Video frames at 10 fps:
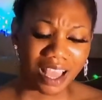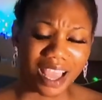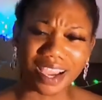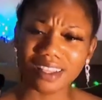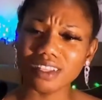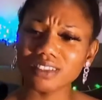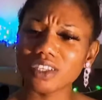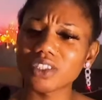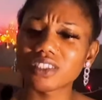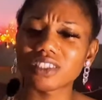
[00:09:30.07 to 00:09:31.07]
I can also
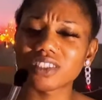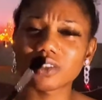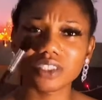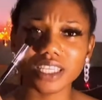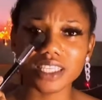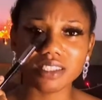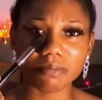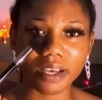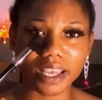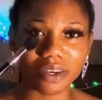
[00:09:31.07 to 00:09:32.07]
use this to set
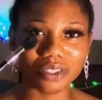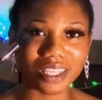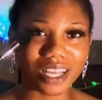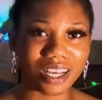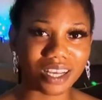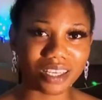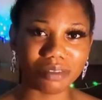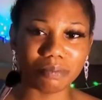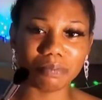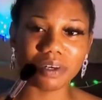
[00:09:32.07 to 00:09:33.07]
my under
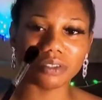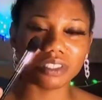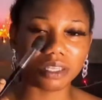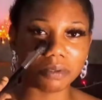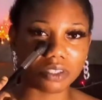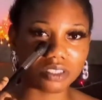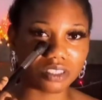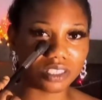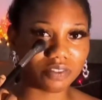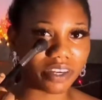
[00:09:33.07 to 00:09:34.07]
eye powder because
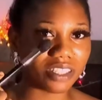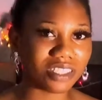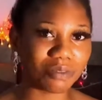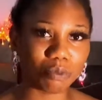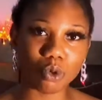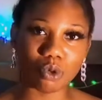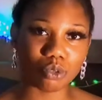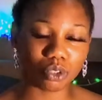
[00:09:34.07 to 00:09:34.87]
it is very small.